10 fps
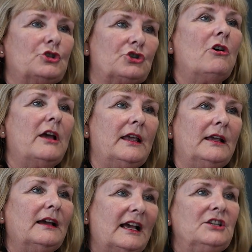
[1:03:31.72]

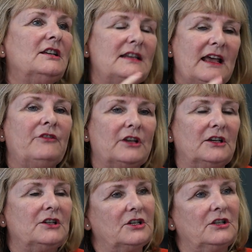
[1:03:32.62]
trying, and you're never
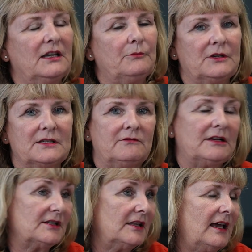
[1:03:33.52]
going to turn that person
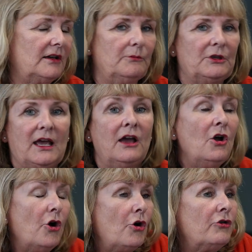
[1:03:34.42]
around. So that could be that.
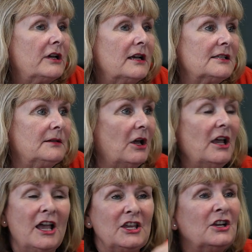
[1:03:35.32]
Or a customer.
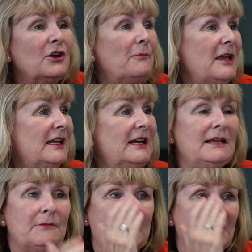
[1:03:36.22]
You're not making
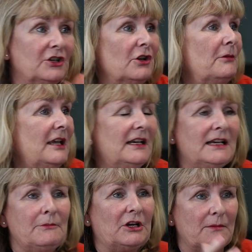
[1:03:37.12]
any
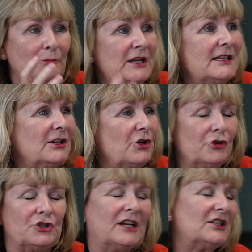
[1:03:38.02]
money, but it's a
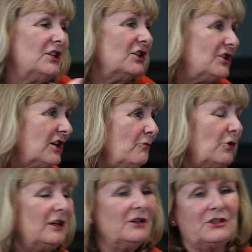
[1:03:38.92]
contract, and you don't
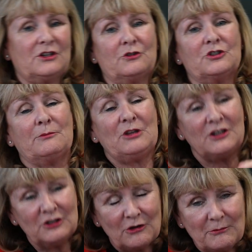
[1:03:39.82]
want to lose the contract, but
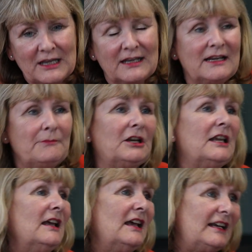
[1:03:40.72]
you're not making any
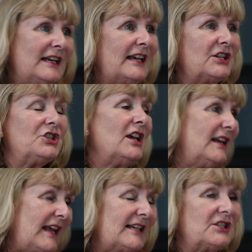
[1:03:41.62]
money. Next year,
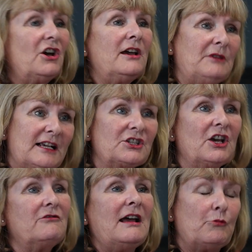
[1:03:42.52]
next time, next
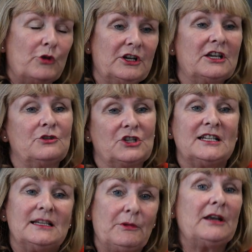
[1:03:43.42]
go round, we'll
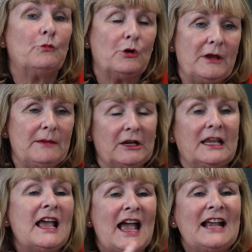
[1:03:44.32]
negotiate it better, we'll make
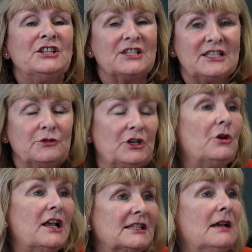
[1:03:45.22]
money. And you still
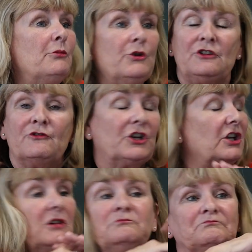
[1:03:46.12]
don't. At some point, you've got to
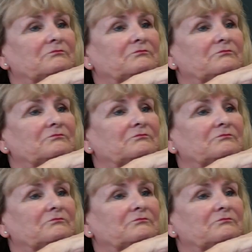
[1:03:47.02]
go,